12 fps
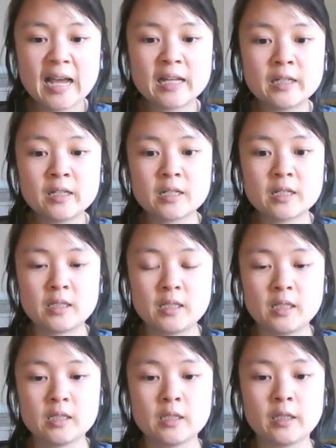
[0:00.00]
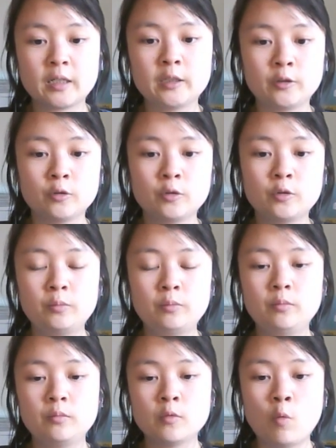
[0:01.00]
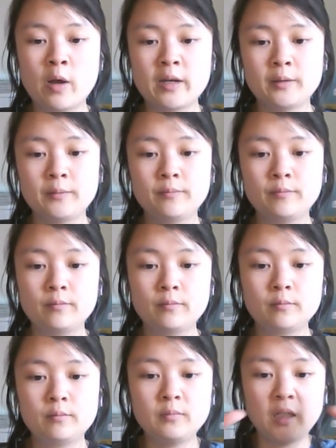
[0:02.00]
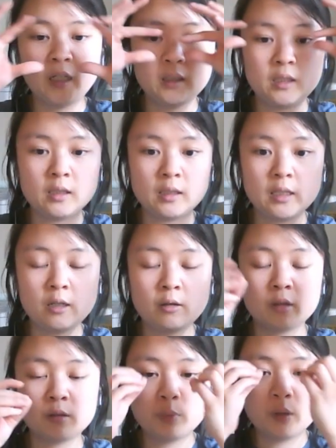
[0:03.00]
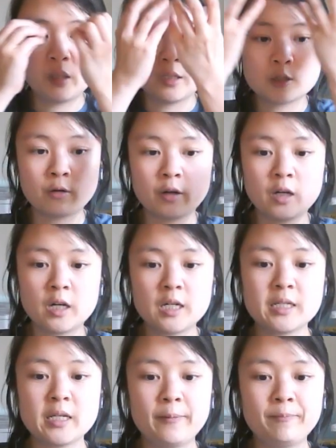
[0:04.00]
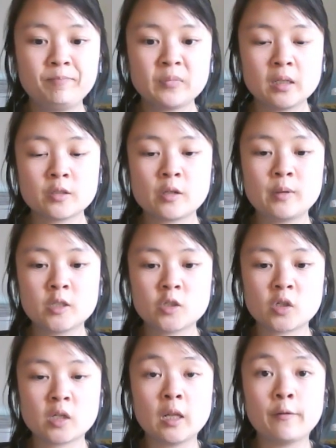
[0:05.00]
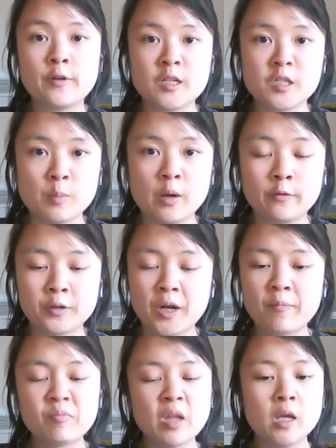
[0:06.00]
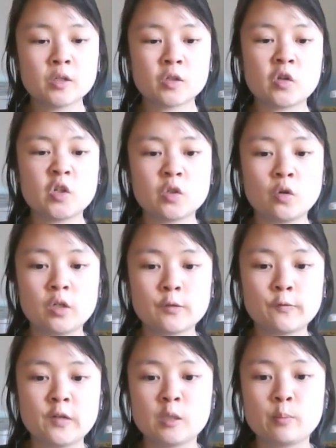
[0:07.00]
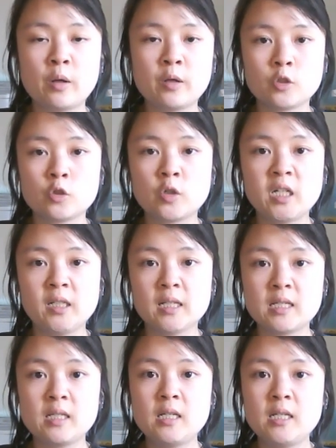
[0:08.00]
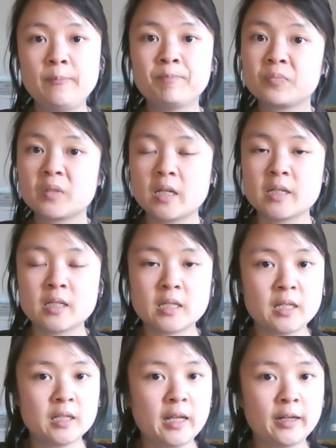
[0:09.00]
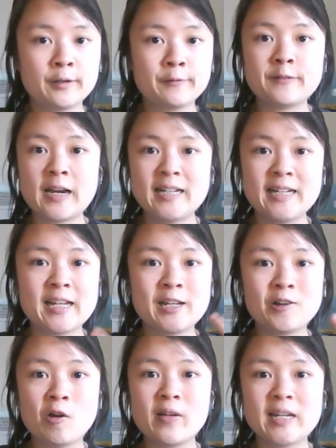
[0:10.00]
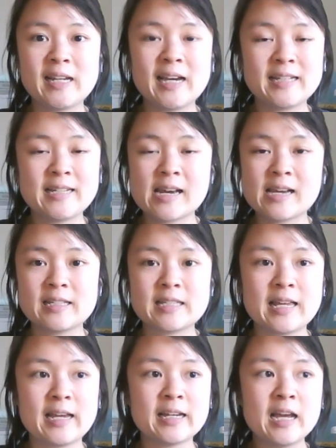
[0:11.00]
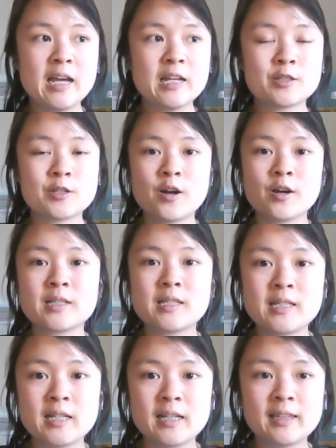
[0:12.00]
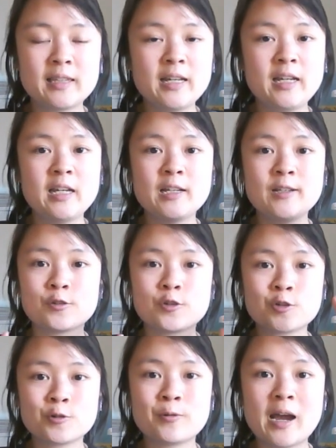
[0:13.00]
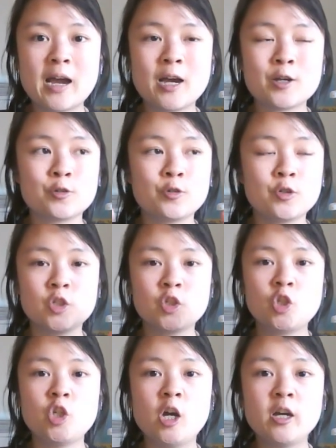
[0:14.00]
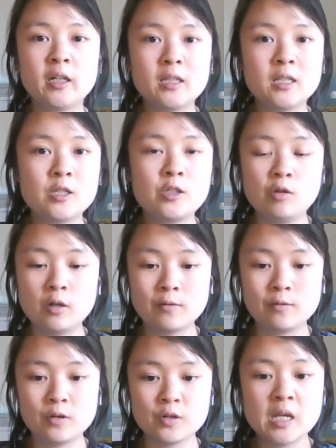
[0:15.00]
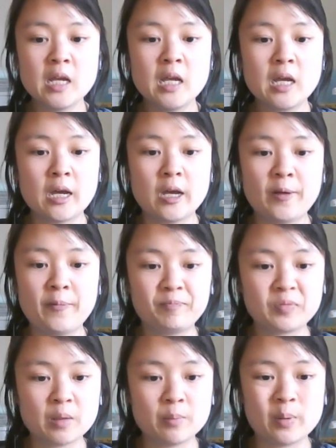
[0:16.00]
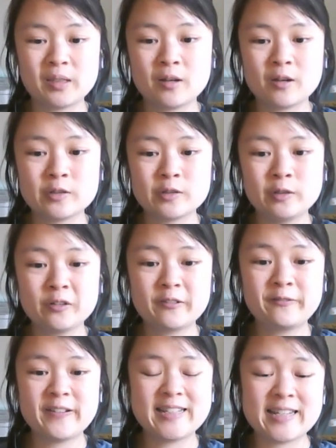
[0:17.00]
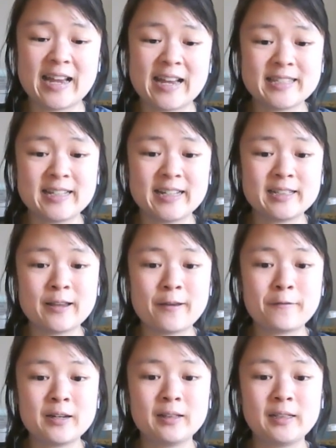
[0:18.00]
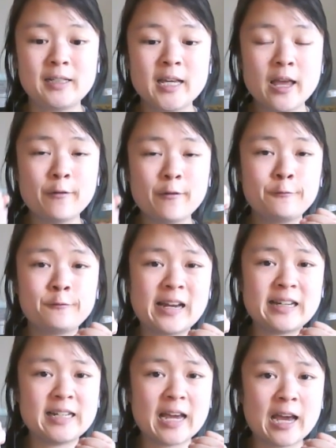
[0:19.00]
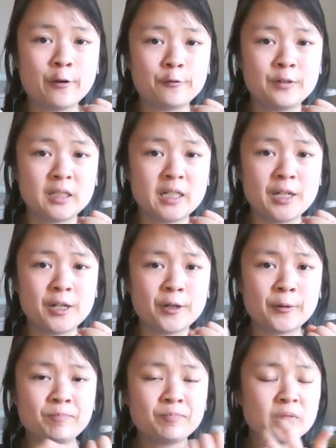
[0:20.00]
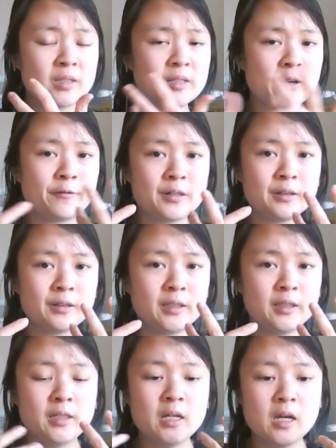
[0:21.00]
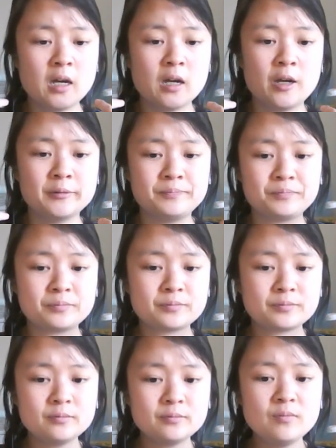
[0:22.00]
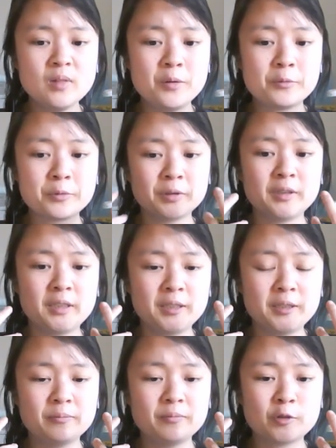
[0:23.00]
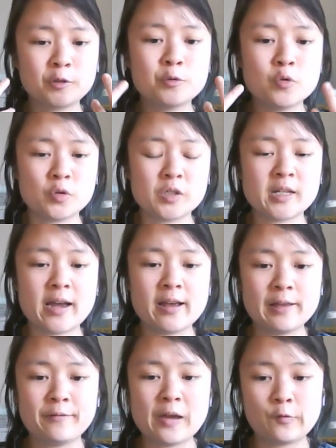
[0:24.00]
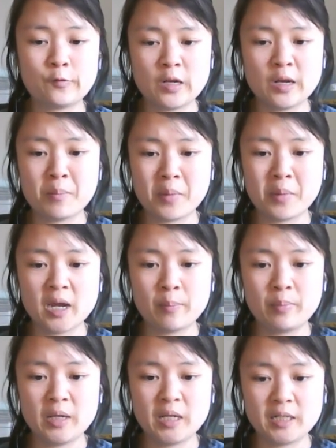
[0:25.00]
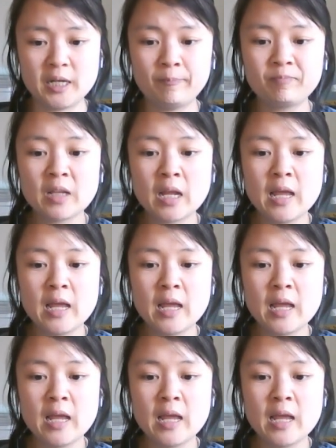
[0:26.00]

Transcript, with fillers: And I see this like little white alien thing with plants growing on its head. So I'm going to just call it Fuzzball for now. So I just noticed Fuzzball is joining this team. Is it like fighting and going against like toxic things or trash or just junk in this universe? Um, but they also look fantastic. Definitely fighting outfit gear. Definitely um, really cool style of outfit in my opinion.